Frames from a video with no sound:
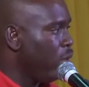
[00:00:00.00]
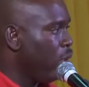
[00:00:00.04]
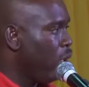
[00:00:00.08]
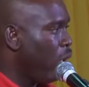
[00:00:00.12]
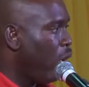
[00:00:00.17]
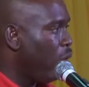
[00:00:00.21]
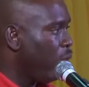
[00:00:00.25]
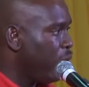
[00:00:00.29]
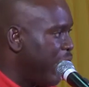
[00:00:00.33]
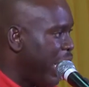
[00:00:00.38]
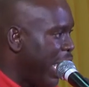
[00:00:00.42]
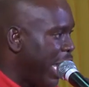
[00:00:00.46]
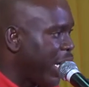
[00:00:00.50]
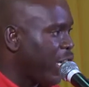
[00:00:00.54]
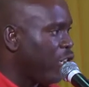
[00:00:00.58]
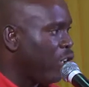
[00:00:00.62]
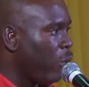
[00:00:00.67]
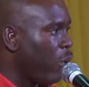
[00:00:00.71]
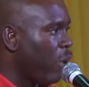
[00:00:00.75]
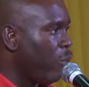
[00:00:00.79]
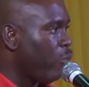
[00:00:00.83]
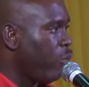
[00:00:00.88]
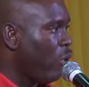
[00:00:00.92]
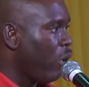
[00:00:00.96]
of the
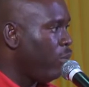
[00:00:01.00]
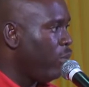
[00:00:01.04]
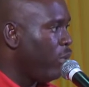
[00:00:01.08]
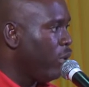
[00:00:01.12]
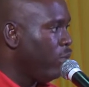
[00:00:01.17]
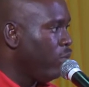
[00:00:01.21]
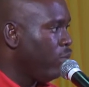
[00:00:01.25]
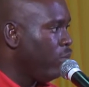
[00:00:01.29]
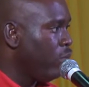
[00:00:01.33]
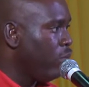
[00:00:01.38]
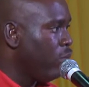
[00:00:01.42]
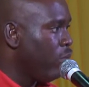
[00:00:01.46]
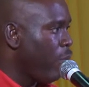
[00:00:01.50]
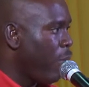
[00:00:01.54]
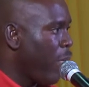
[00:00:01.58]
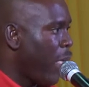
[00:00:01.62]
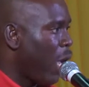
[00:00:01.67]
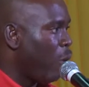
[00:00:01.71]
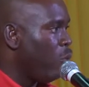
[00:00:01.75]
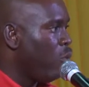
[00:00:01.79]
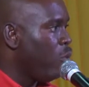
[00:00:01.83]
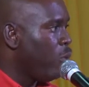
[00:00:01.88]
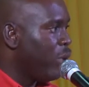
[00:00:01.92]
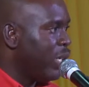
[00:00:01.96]
economic problem,
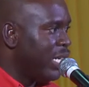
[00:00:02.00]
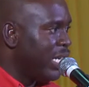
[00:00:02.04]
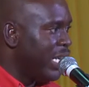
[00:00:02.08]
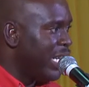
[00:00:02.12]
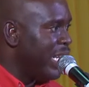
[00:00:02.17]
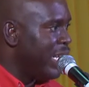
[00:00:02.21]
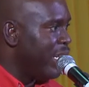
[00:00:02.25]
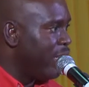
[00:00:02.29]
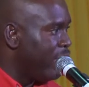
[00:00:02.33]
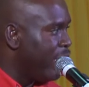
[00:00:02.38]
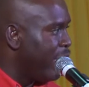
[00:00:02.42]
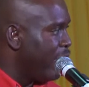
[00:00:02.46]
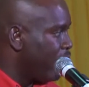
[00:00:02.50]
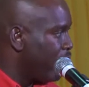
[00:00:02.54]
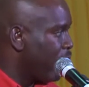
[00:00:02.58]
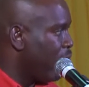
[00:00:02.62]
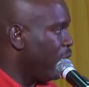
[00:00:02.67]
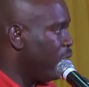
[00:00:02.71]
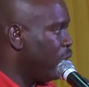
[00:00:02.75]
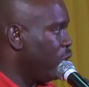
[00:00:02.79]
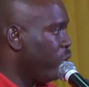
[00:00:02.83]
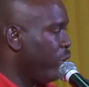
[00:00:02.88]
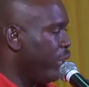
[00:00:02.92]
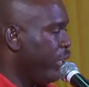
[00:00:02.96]
and we will lead this
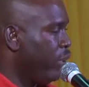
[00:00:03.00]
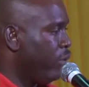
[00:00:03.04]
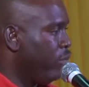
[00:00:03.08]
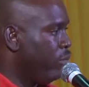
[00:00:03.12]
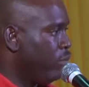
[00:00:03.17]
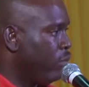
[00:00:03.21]
country